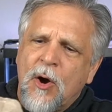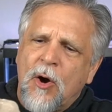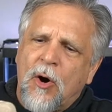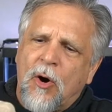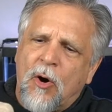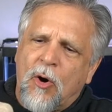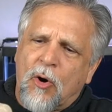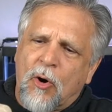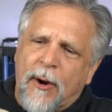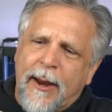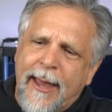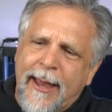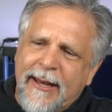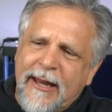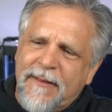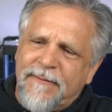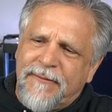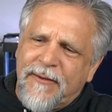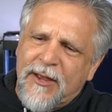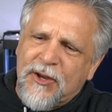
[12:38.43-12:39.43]
or
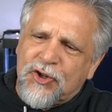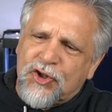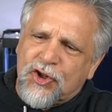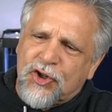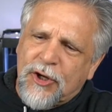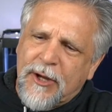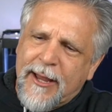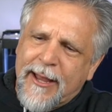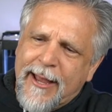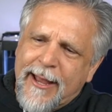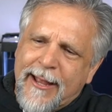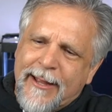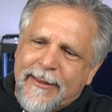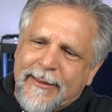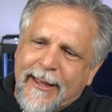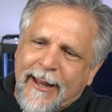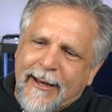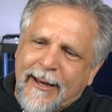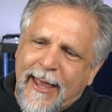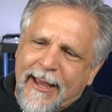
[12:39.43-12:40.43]
any fish
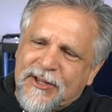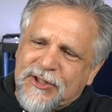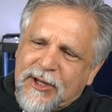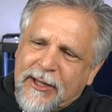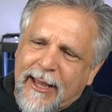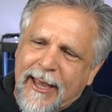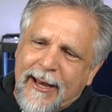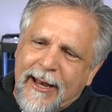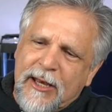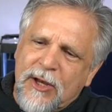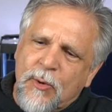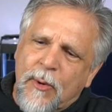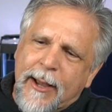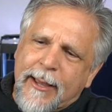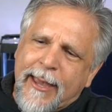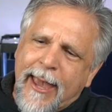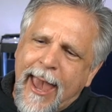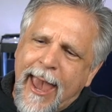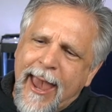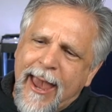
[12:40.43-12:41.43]
that likes to get into a
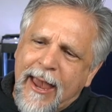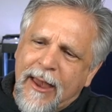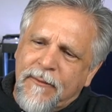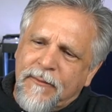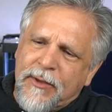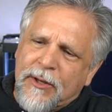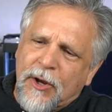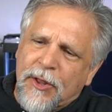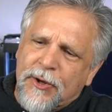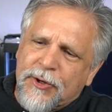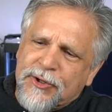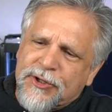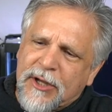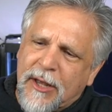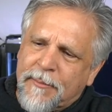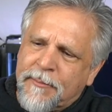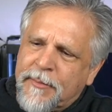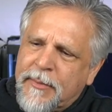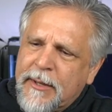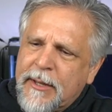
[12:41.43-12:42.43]
cave, you know there's
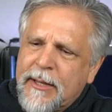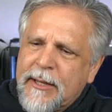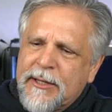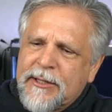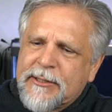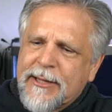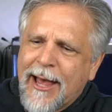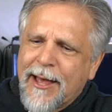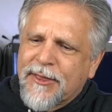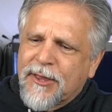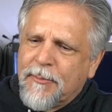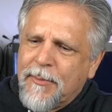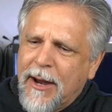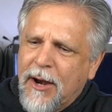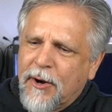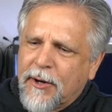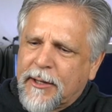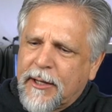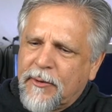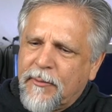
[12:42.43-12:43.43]
some South
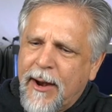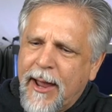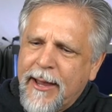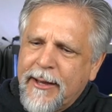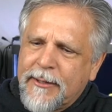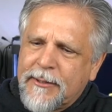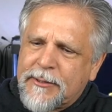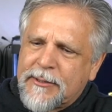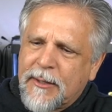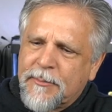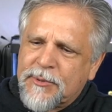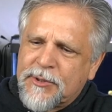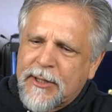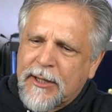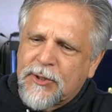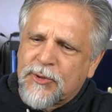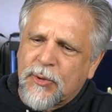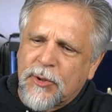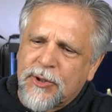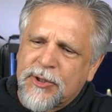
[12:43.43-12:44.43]
American, right? Some
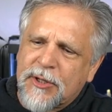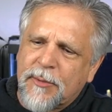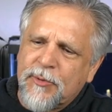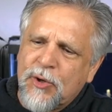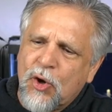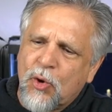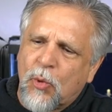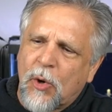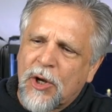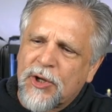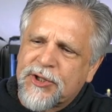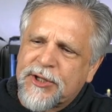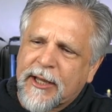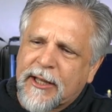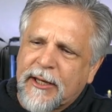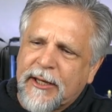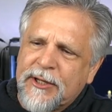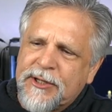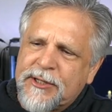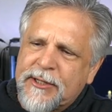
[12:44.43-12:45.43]
Central, some New World
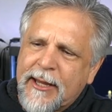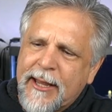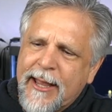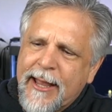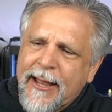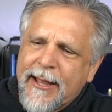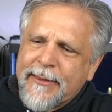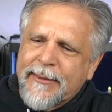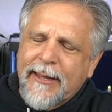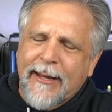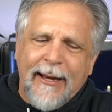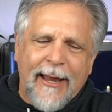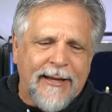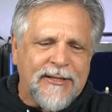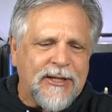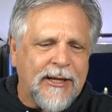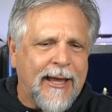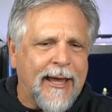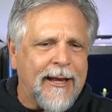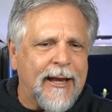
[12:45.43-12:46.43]
cichlids that
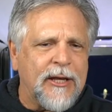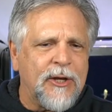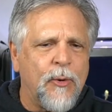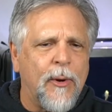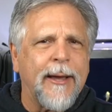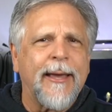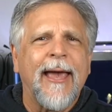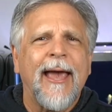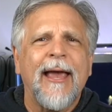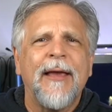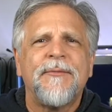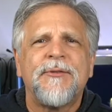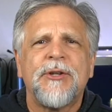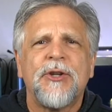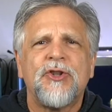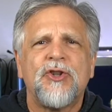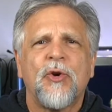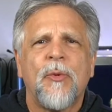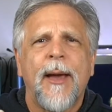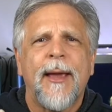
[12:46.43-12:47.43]
like to get into a cave
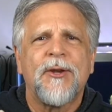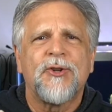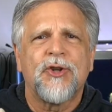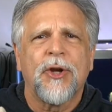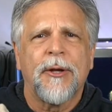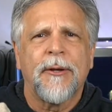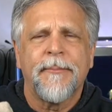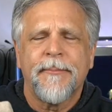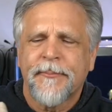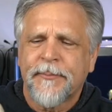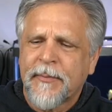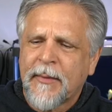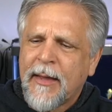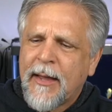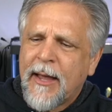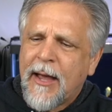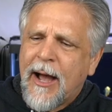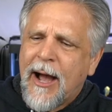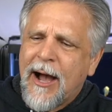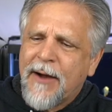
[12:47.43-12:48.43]
situation
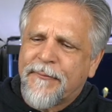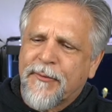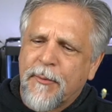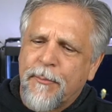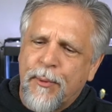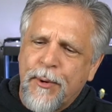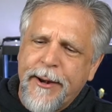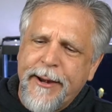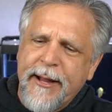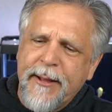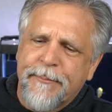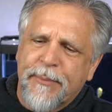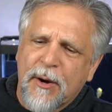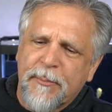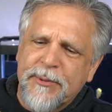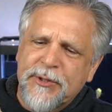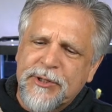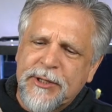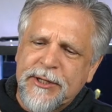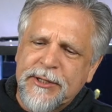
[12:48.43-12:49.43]
uh, for breeding
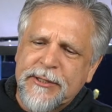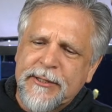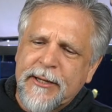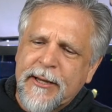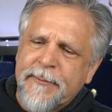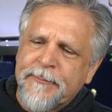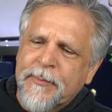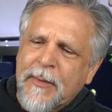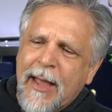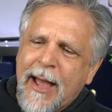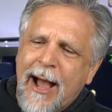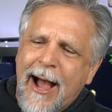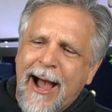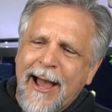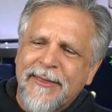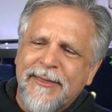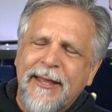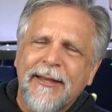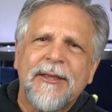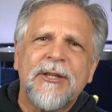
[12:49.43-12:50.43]
purposes.
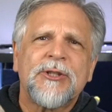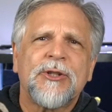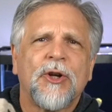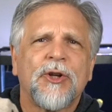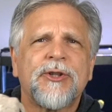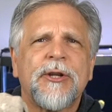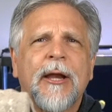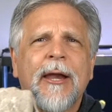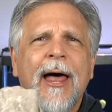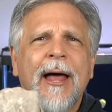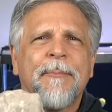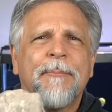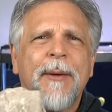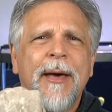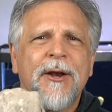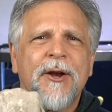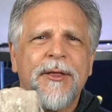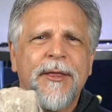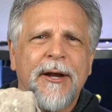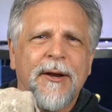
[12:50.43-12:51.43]
I think this looks a lot
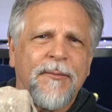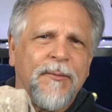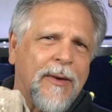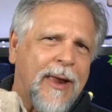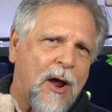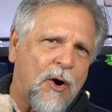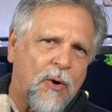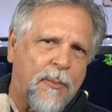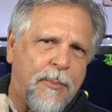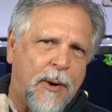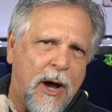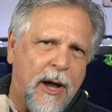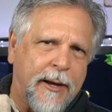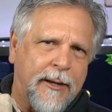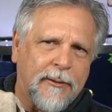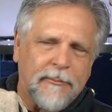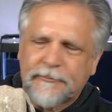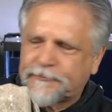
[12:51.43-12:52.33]
better than a flower pot.